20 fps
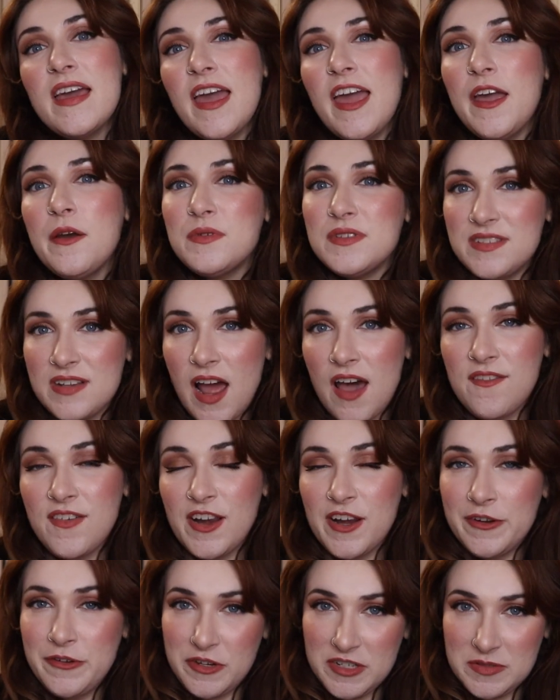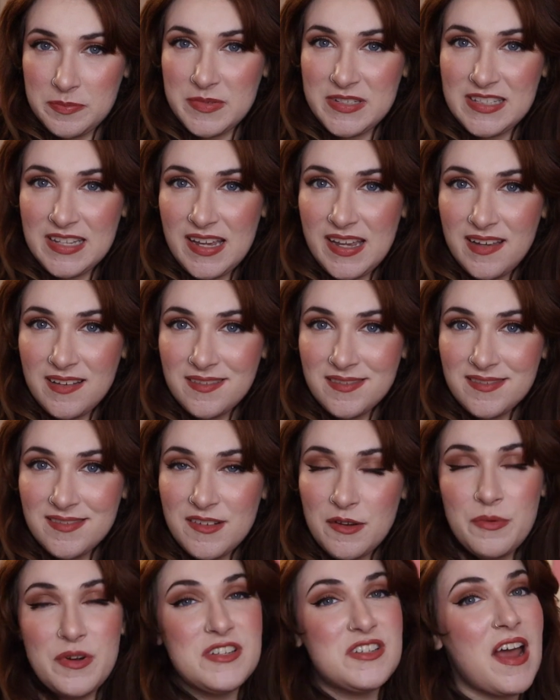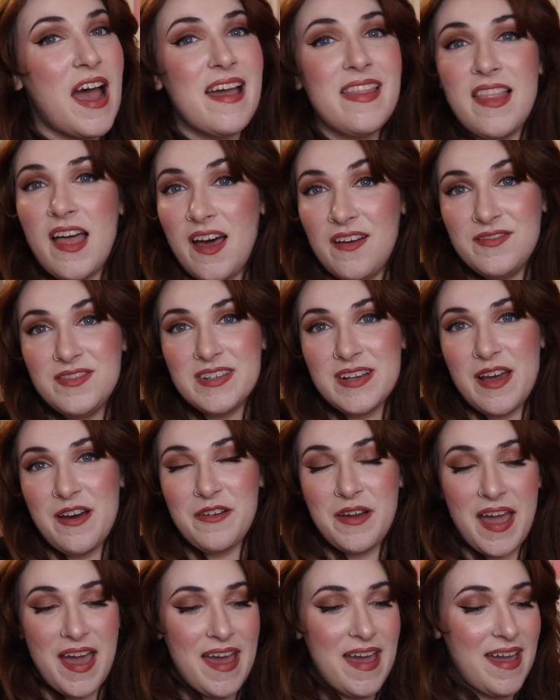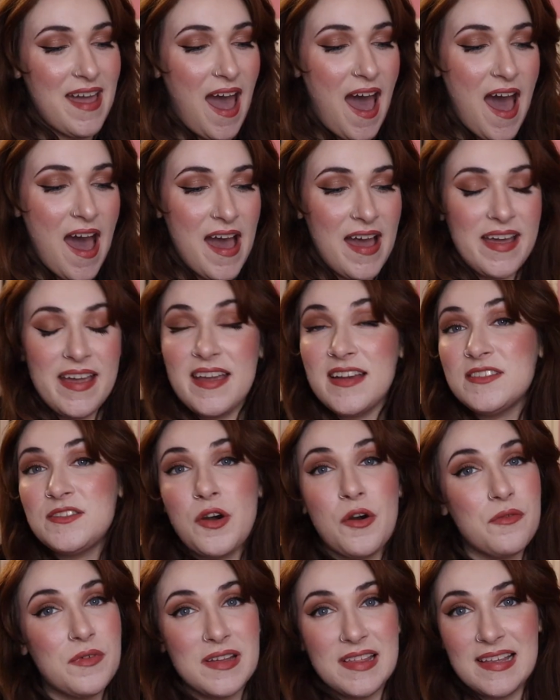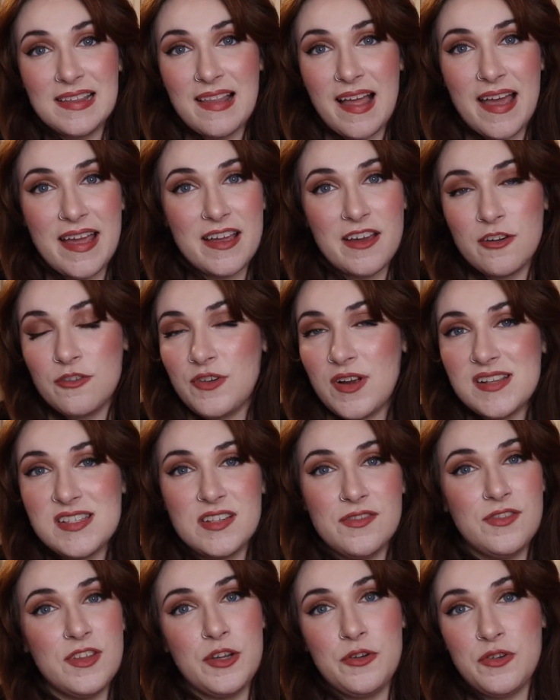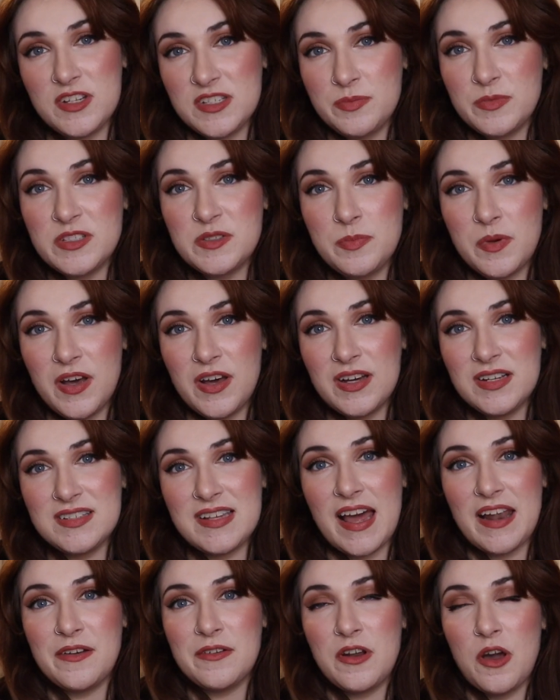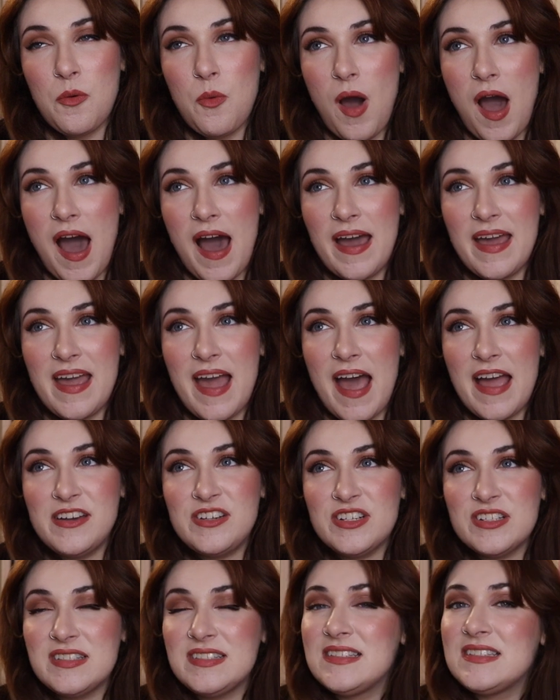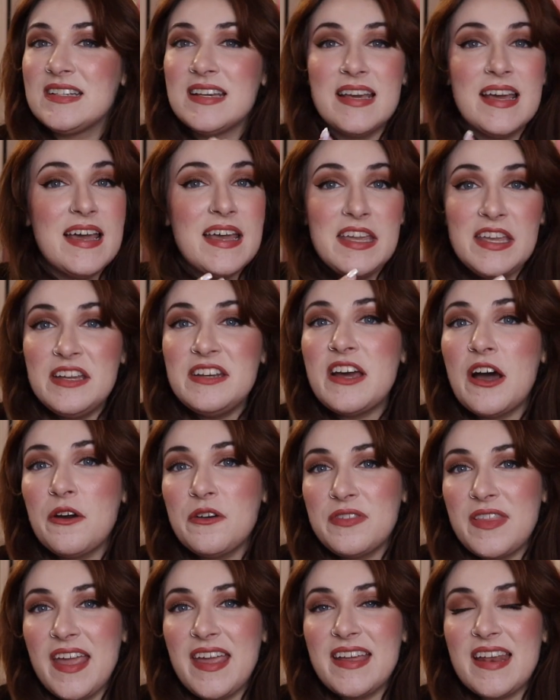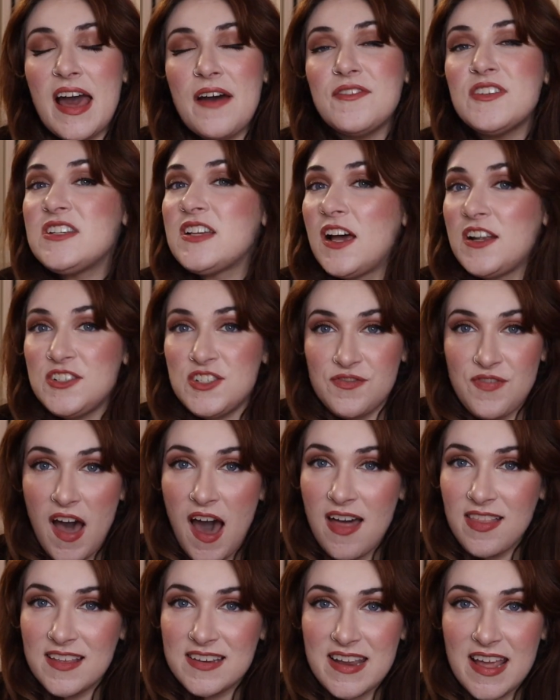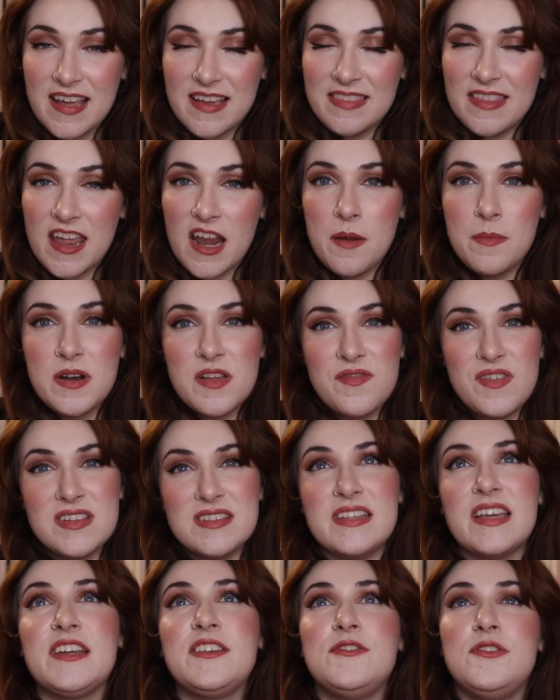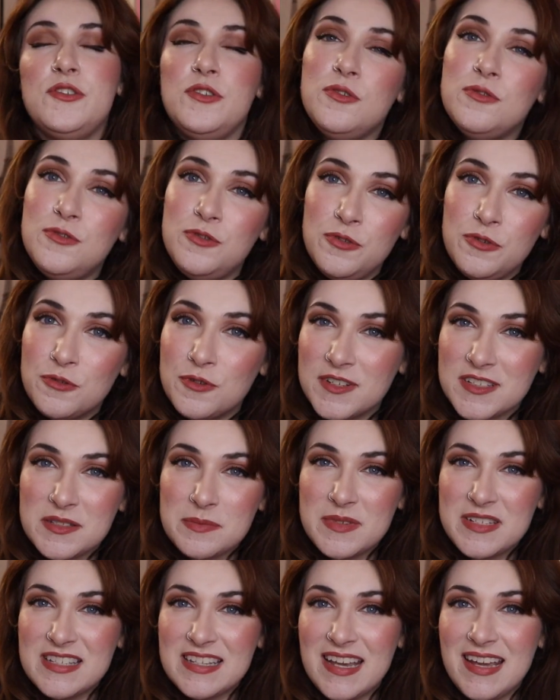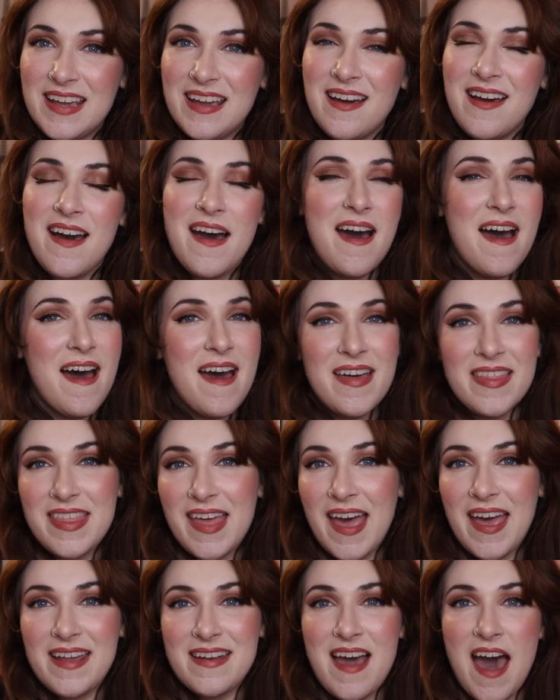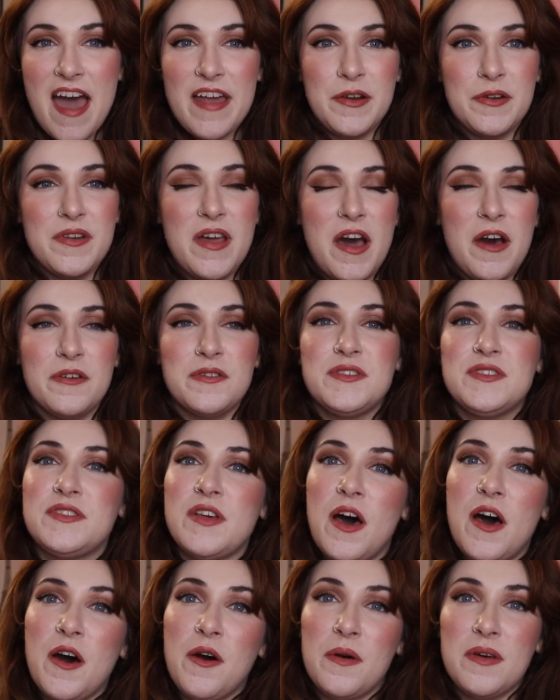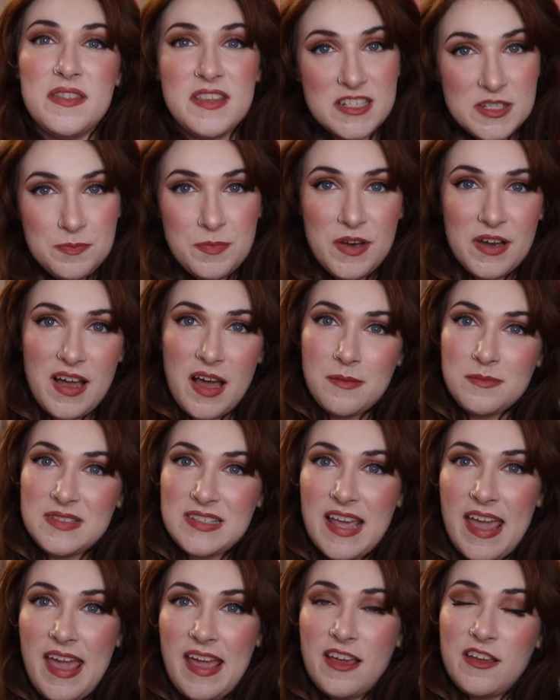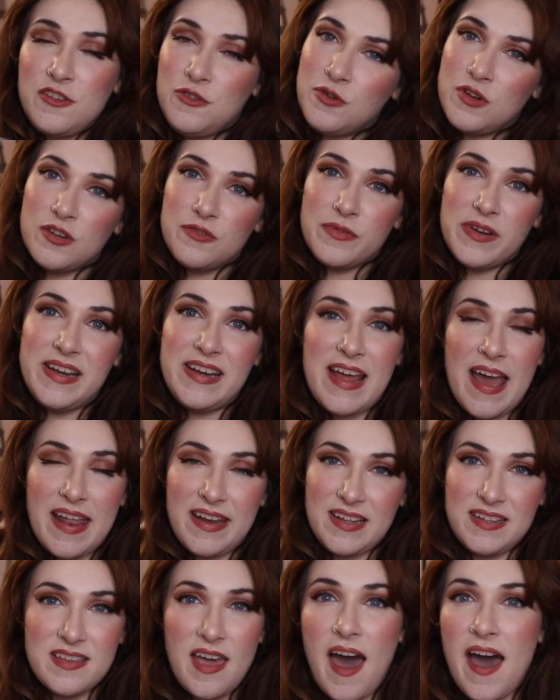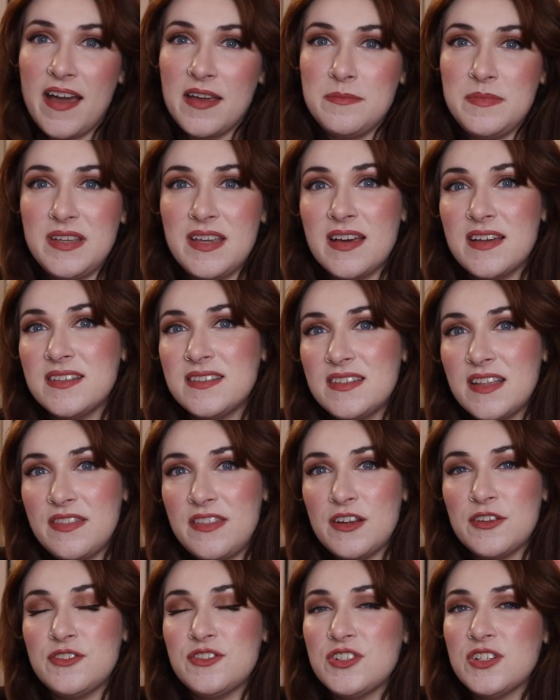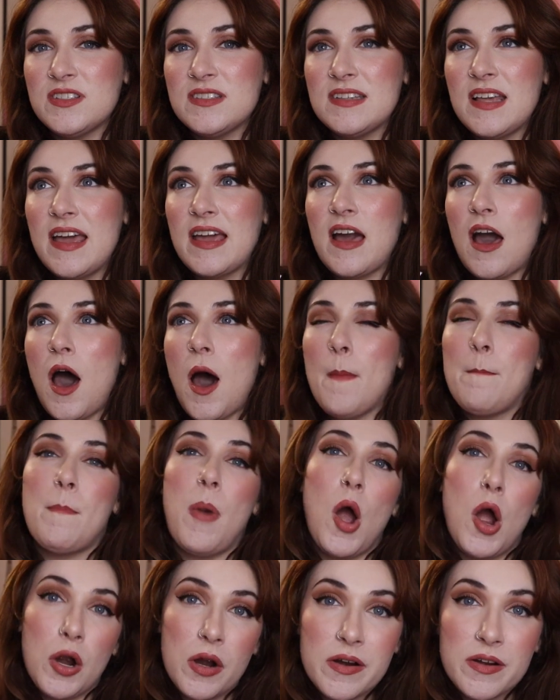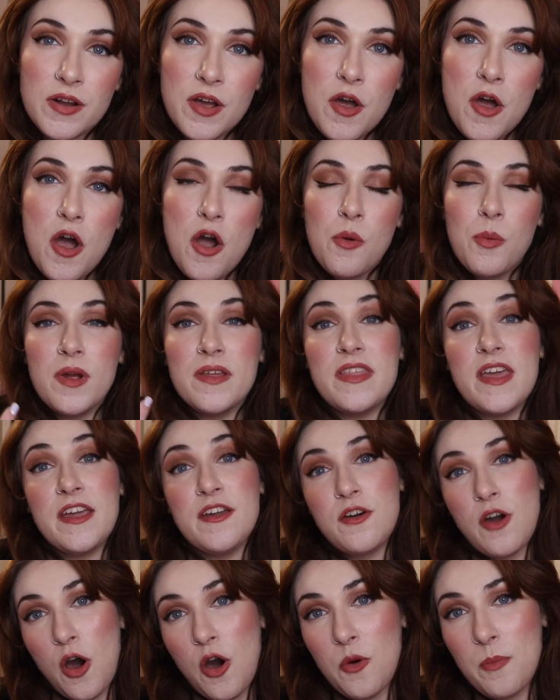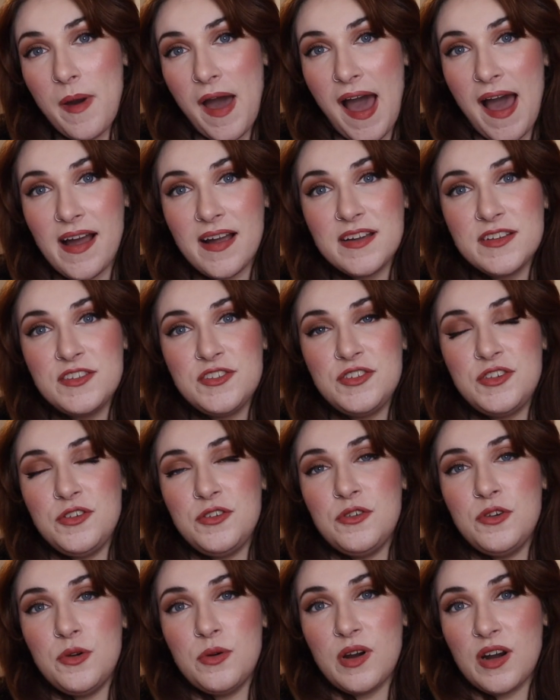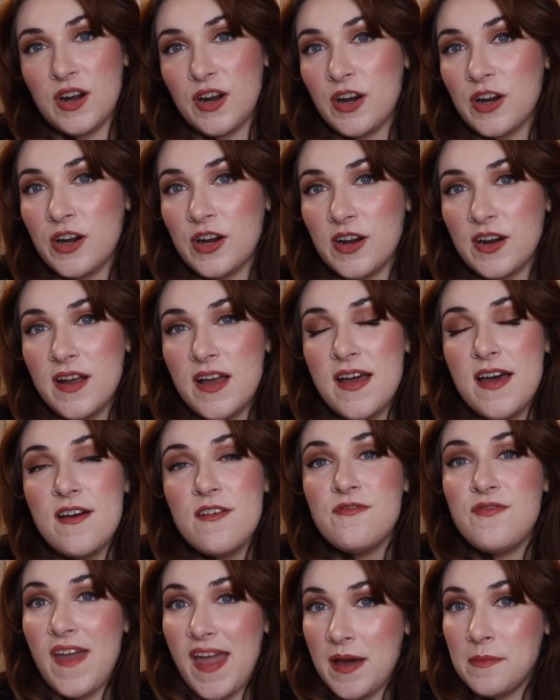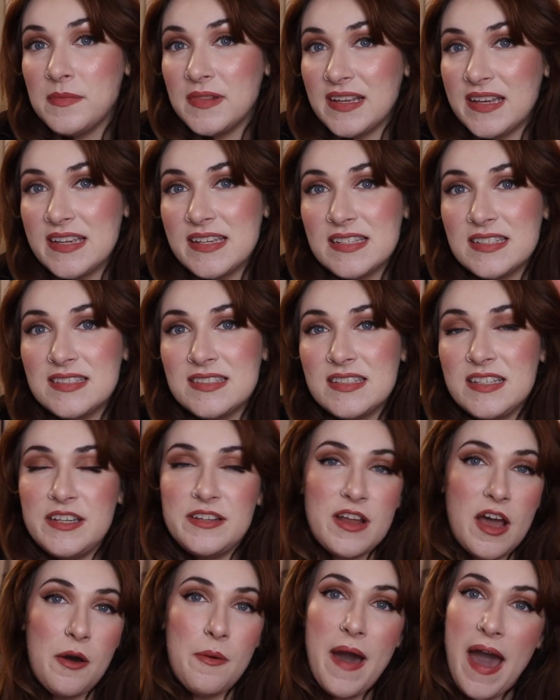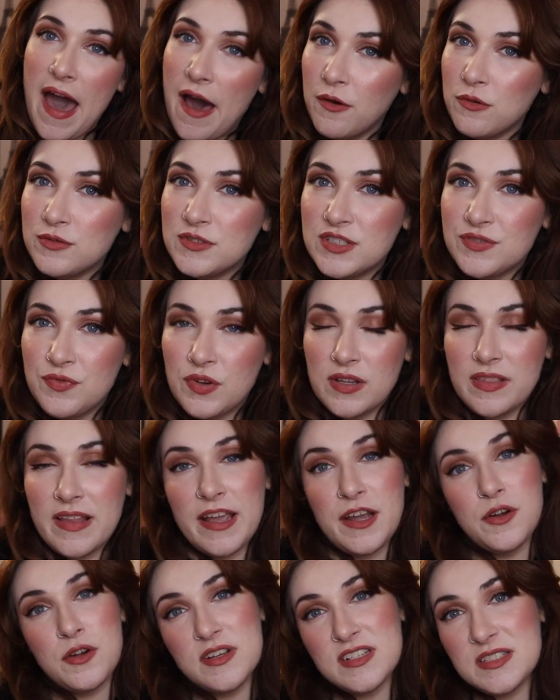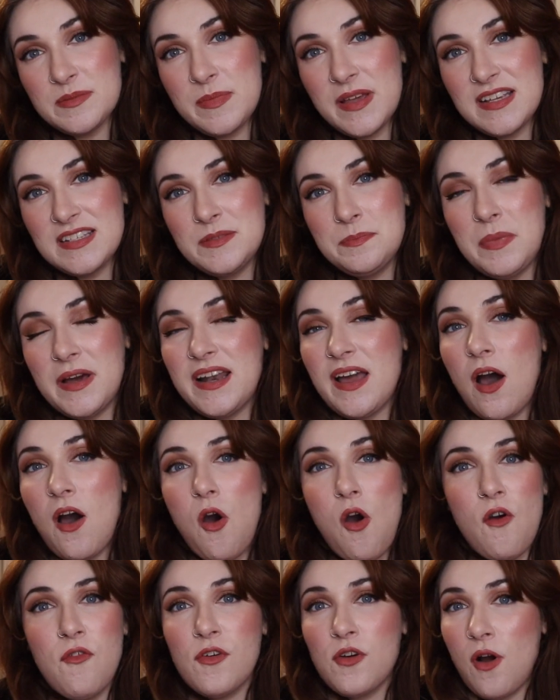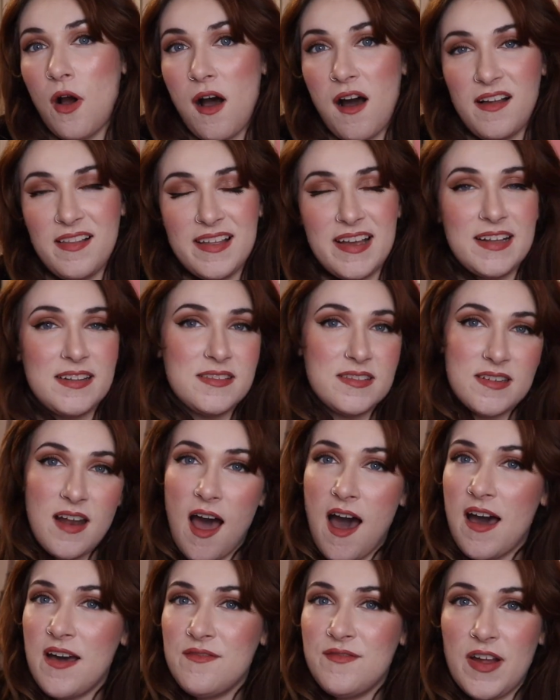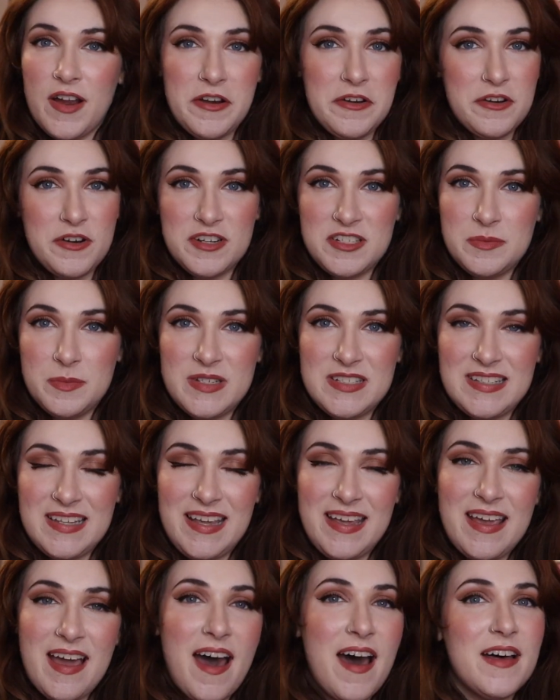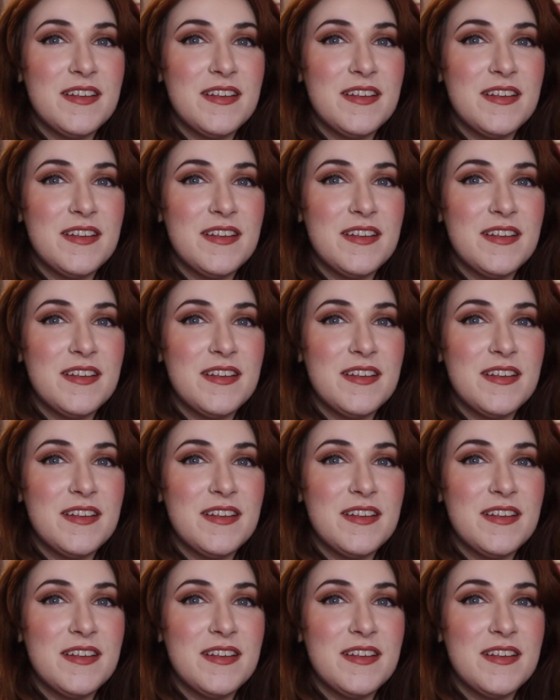It was not very Christmassy, which I loved, okay? I don't really like aggressively Christmas books. I don't know why. I just, they can have a touch of holiday in there, but if it's like too Christmassy, then I don't know. So this book I'm saying you can read anytime because there's just like a part where they go back to her family's, house for like Christmas, but overall it's not very Christmassy.